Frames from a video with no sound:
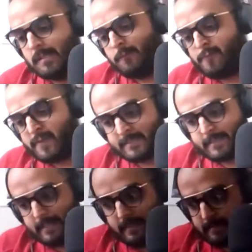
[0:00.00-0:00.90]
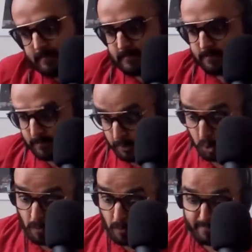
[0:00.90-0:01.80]
physically, uh, a
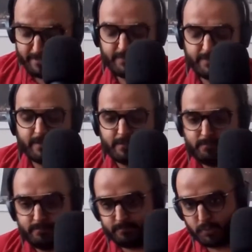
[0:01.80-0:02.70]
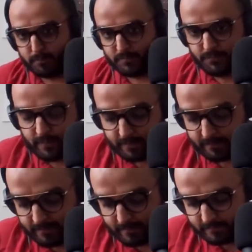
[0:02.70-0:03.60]
lot mentally, I can promise you that.
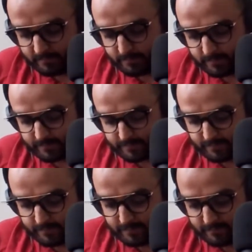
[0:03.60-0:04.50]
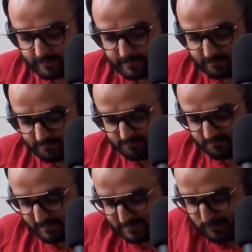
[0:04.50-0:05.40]
But uh, it
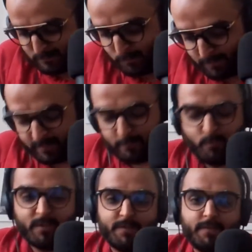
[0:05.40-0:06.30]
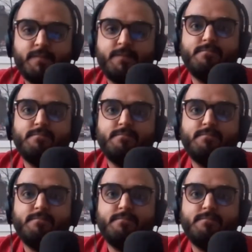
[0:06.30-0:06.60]
doesn't compare with